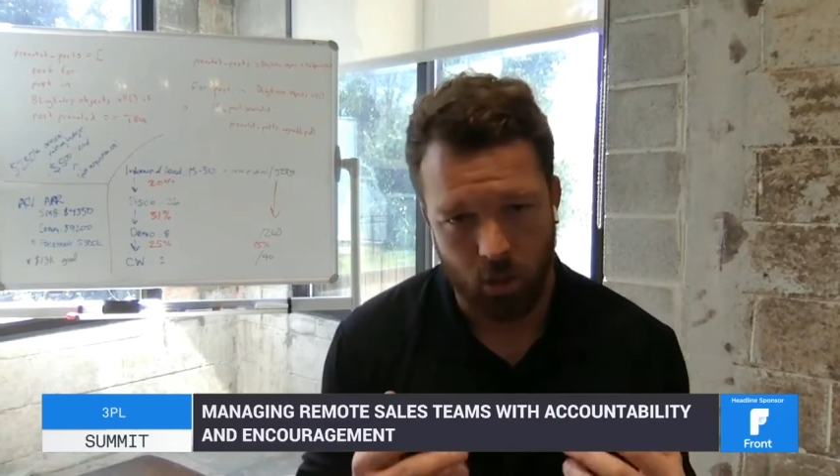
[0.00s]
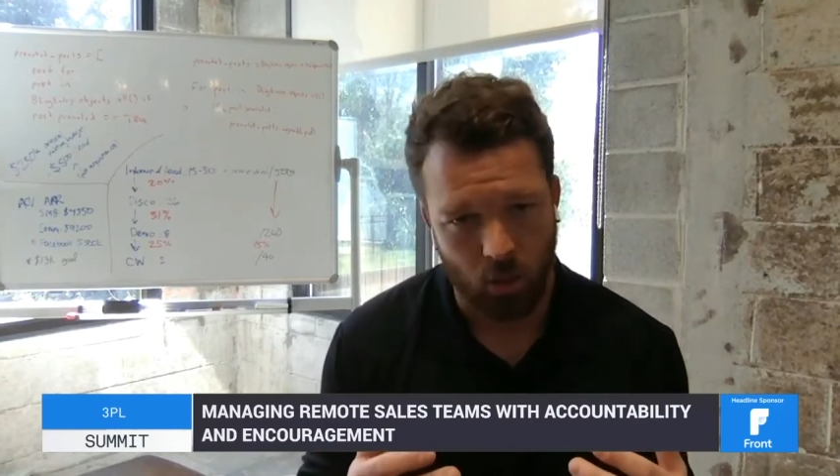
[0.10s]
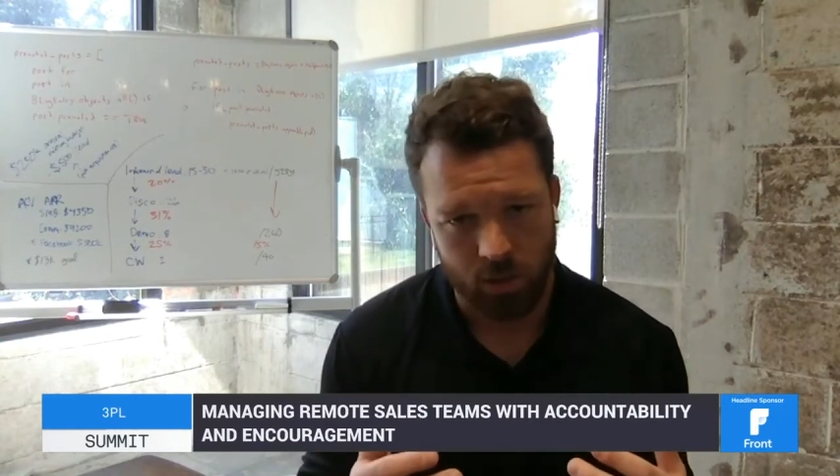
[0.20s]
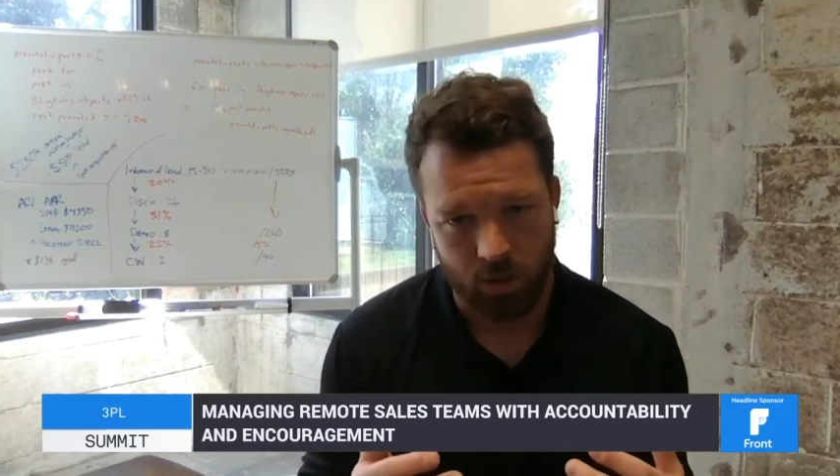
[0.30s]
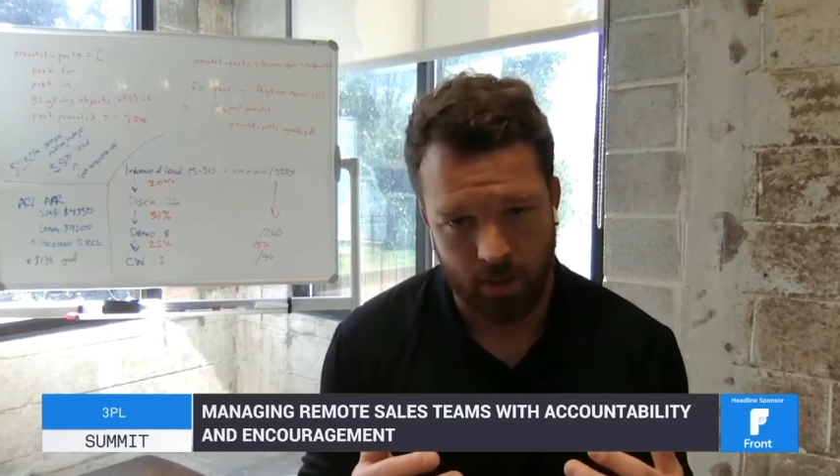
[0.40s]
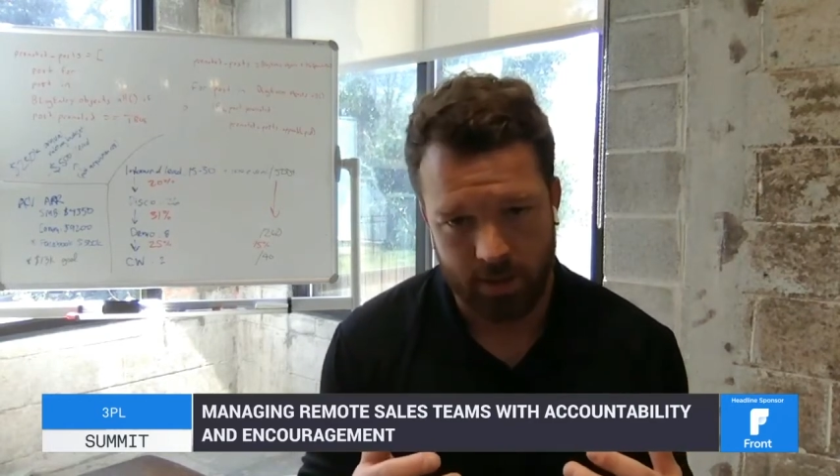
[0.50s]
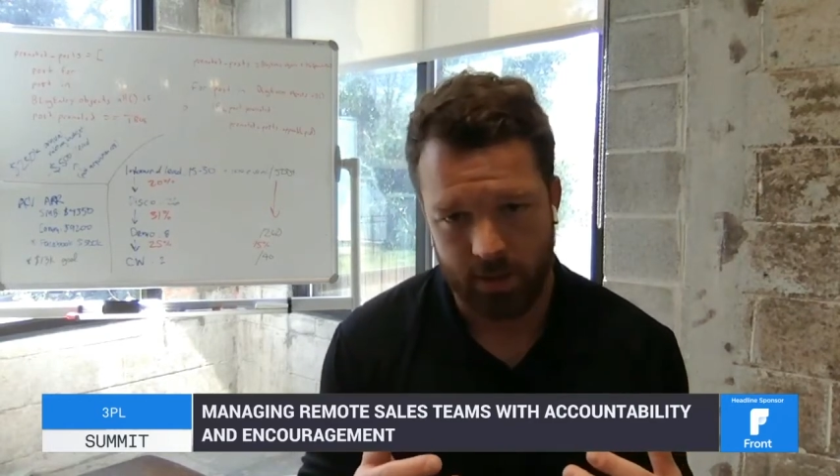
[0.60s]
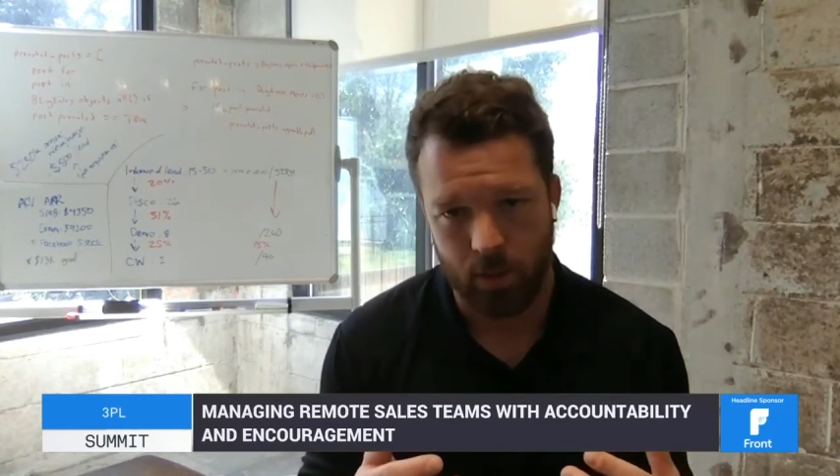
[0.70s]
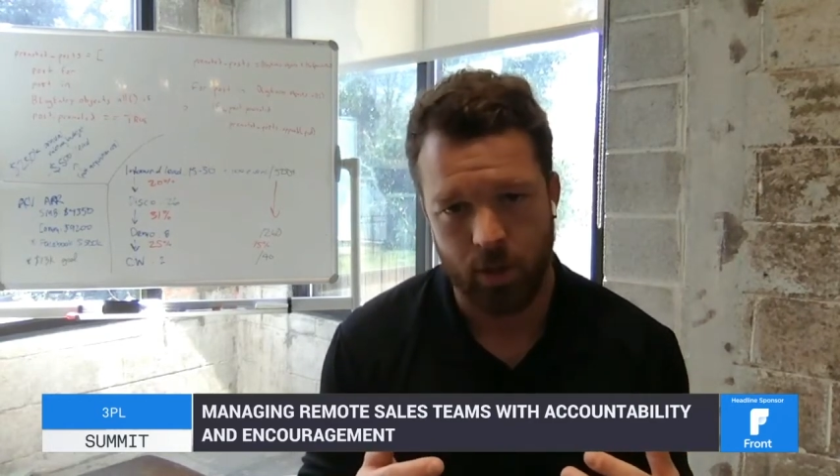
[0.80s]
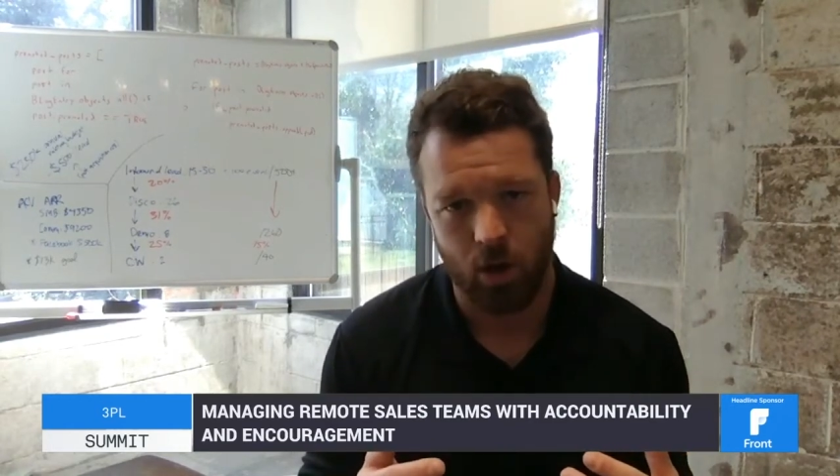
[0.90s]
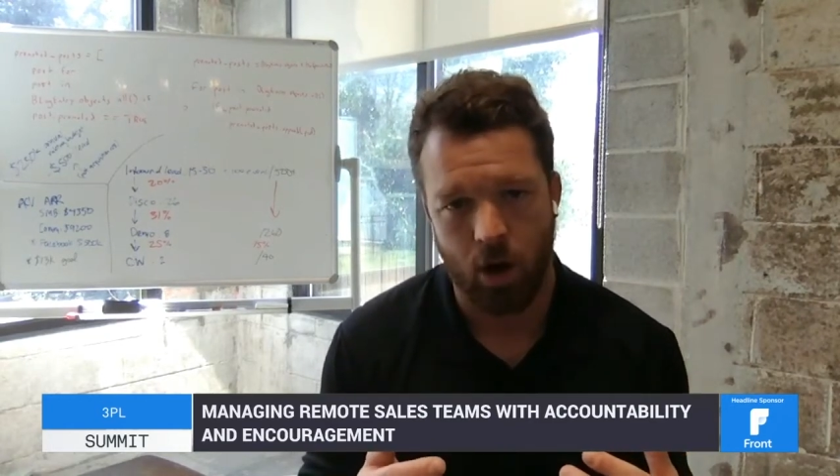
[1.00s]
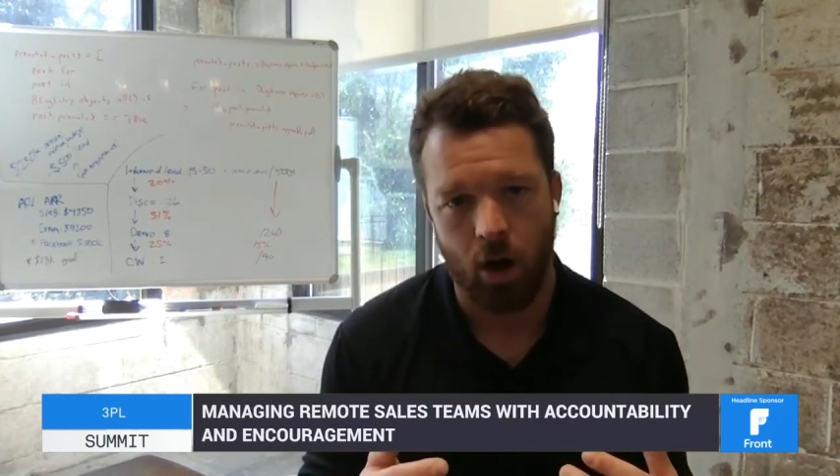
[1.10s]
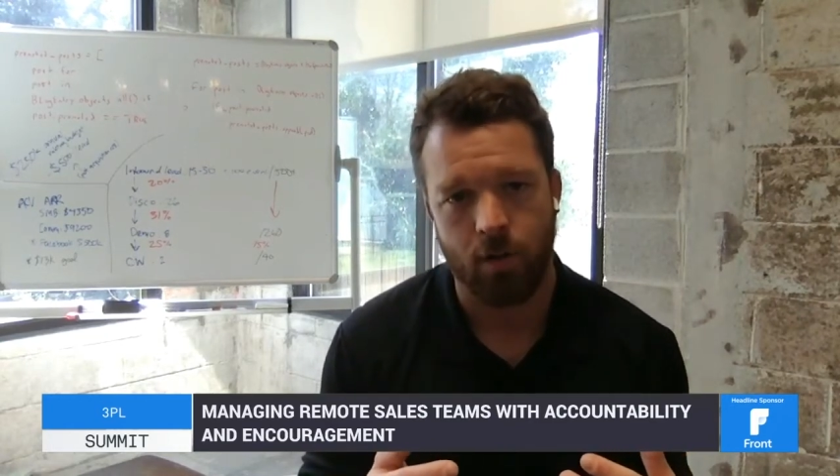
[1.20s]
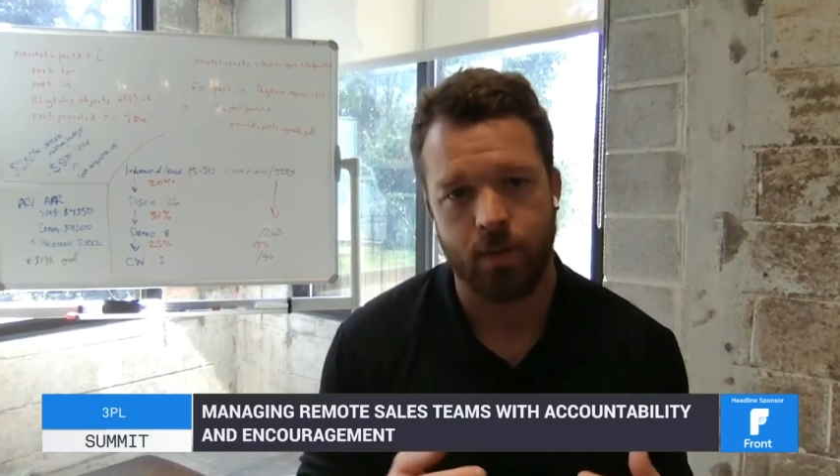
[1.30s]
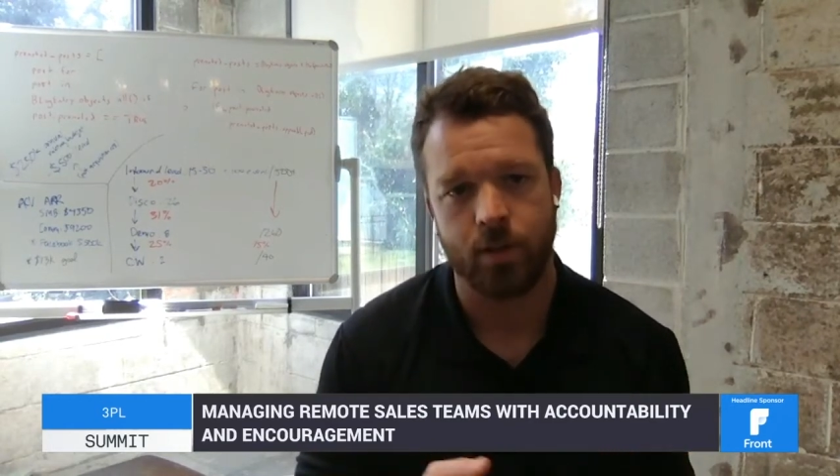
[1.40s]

and course correcting when you're off.